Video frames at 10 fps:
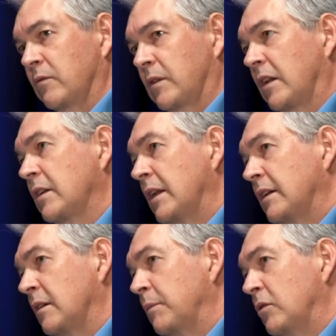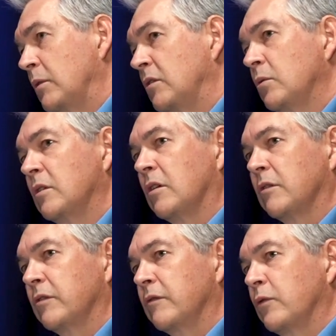calculated between
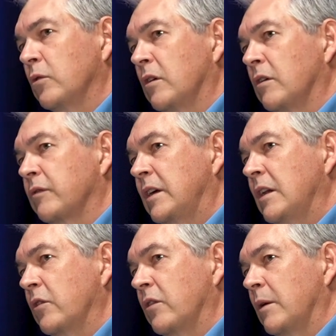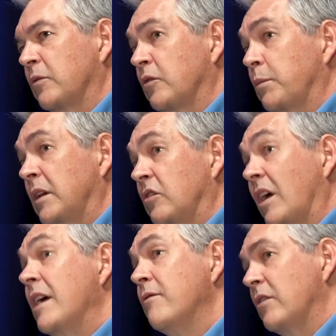2.5 and 4.5 kilograms of spinach
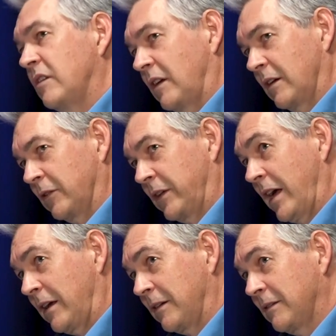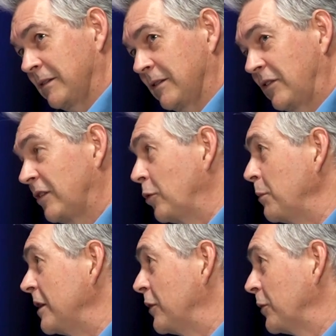every single day just to
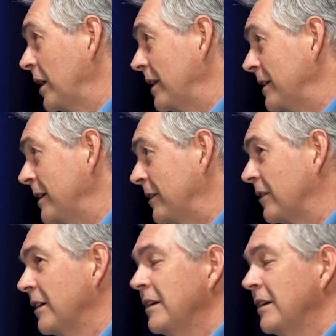meet your daily needs.